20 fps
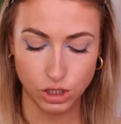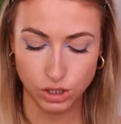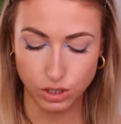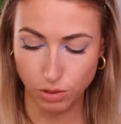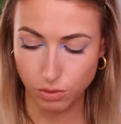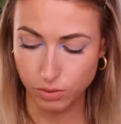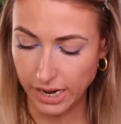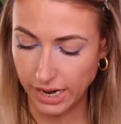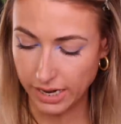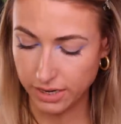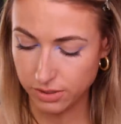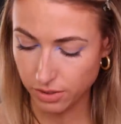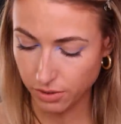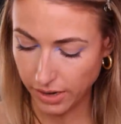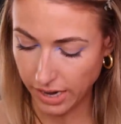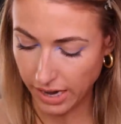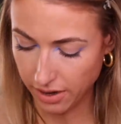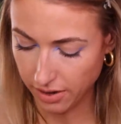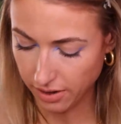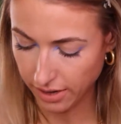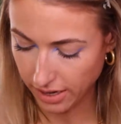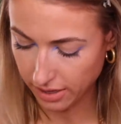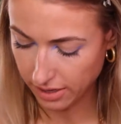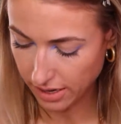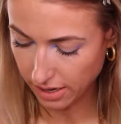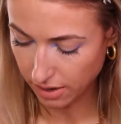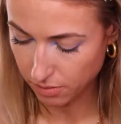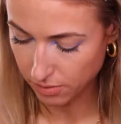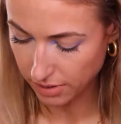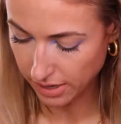so nice. Okay, and
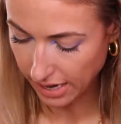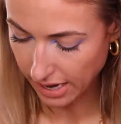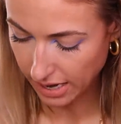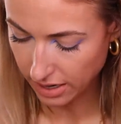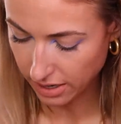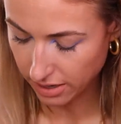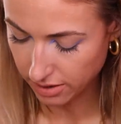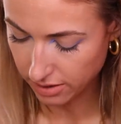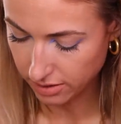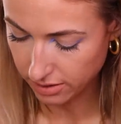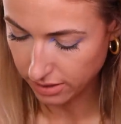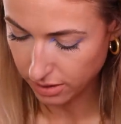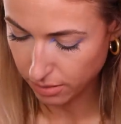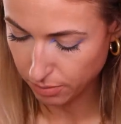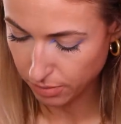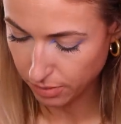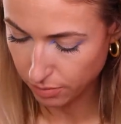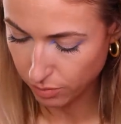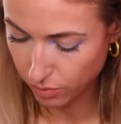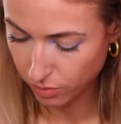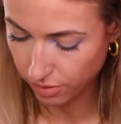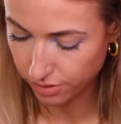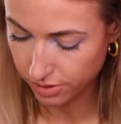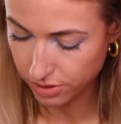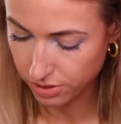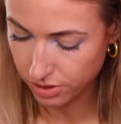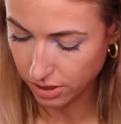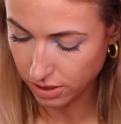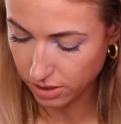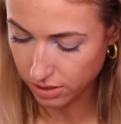now I wanna add in a little bit more of the
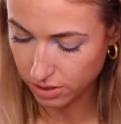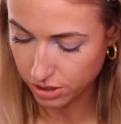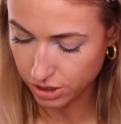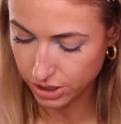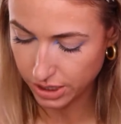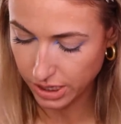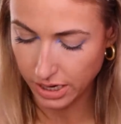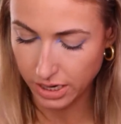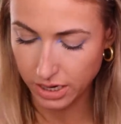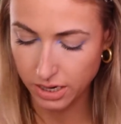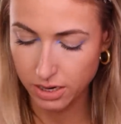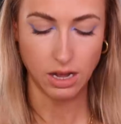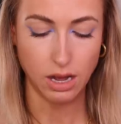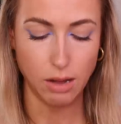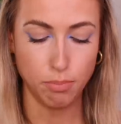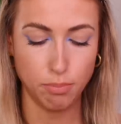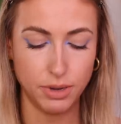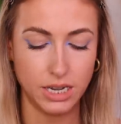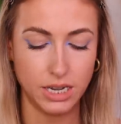darker shade. Hot